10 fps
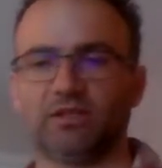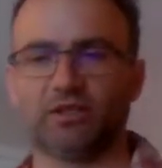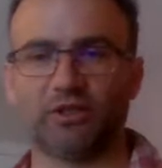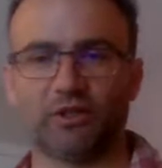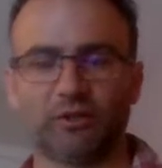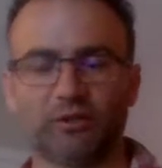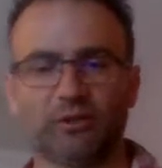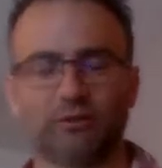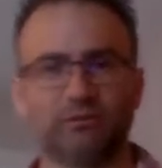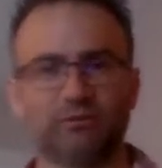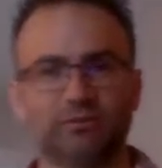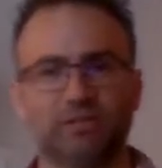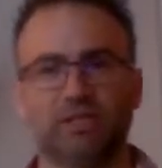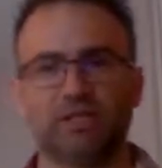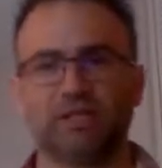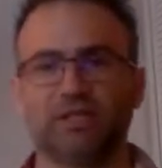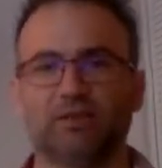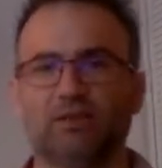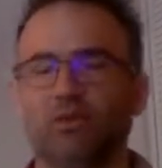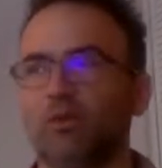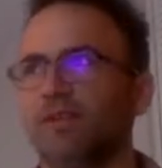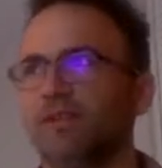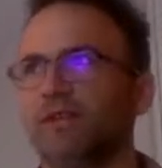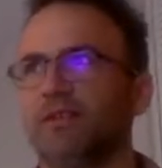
And so when that